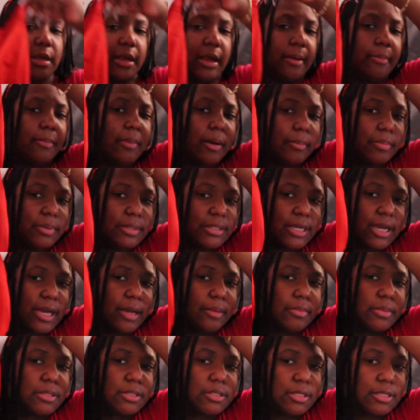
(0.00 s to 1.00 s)
got my
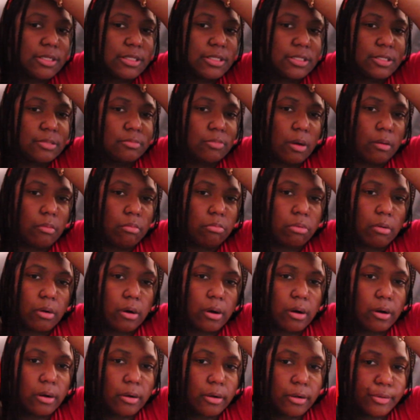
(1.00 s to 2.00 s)
pajamas, so this is my
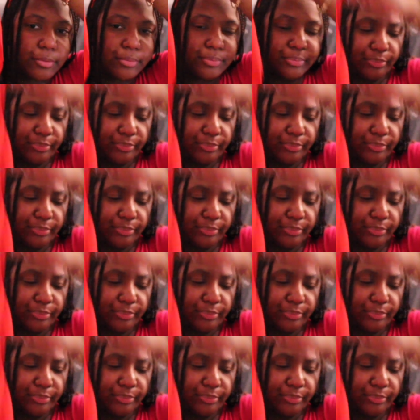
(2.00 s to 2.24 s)
bra,